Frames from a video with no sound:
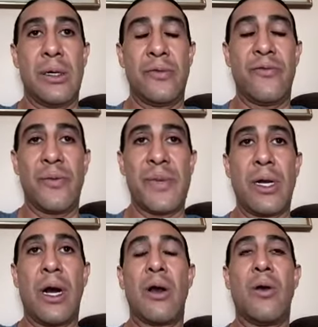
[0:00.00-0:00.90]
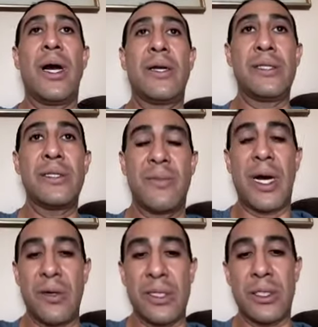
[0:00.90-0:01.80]
for me to go out into the
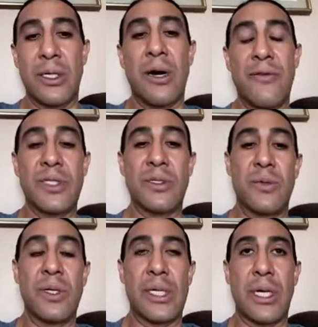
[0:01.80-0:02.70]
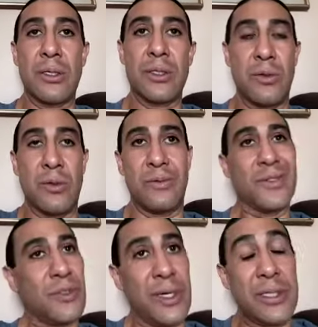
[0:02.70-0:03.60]
mountains and harvest the wood. It also
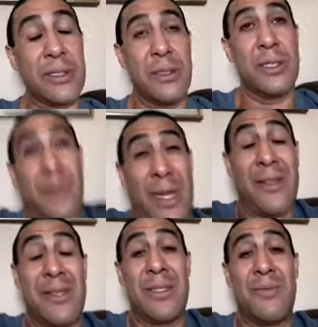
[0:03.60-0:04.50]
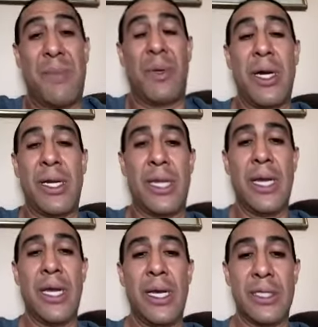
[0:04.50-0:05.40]
strengthens my body
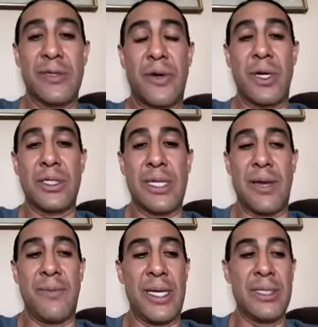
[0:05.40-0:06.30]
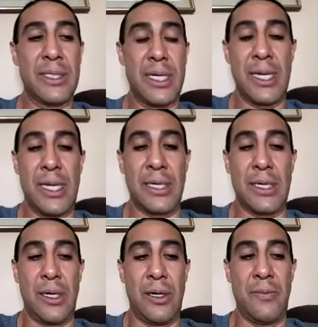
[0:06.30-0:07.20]
as far as the MS. And
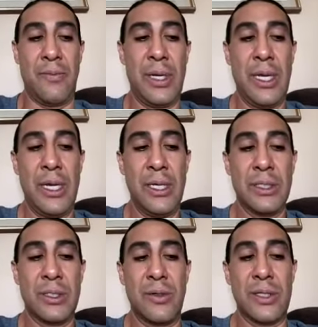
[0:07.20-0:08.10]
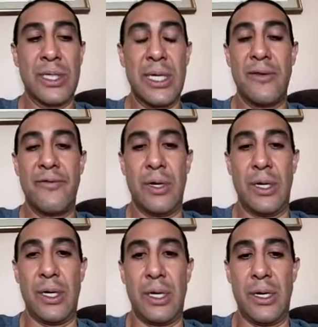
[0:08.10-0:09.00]
so it's kind of
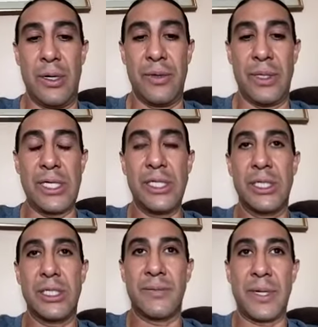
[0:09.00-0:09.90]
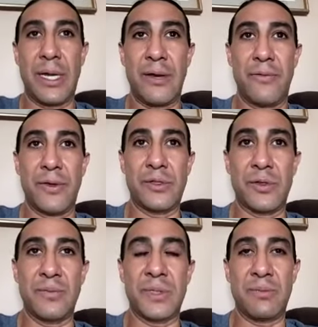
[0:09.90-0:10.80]
a relationship I have with
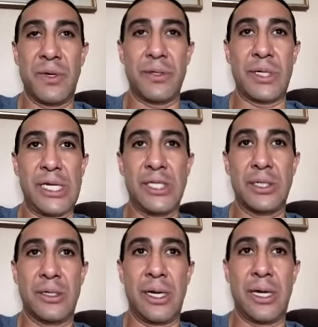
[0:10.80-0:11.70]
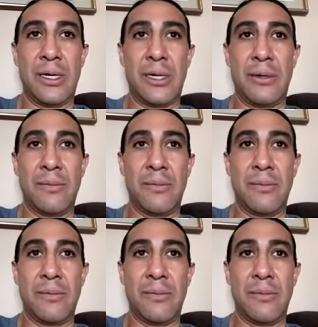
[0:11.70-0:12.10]
drums and Mother Nature, and